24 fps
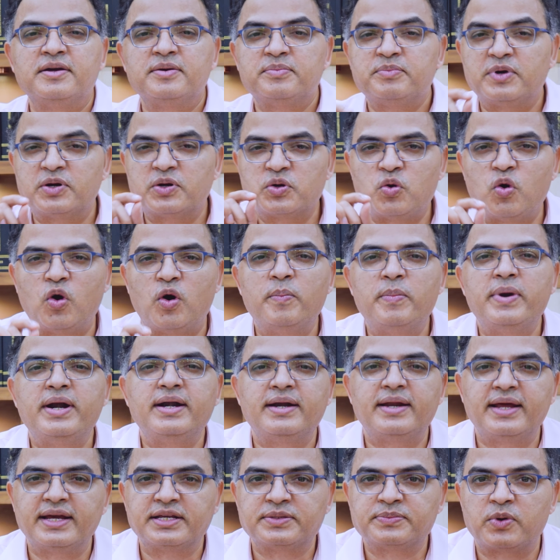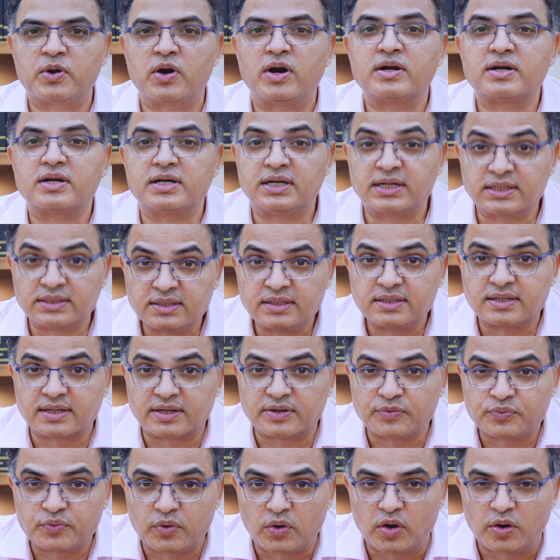but government has brought other
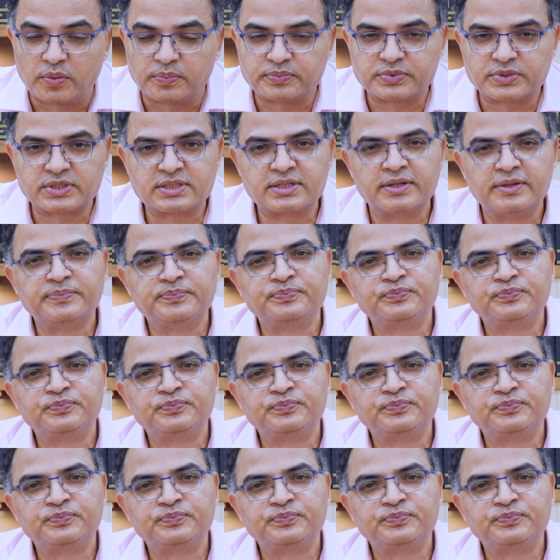reforms.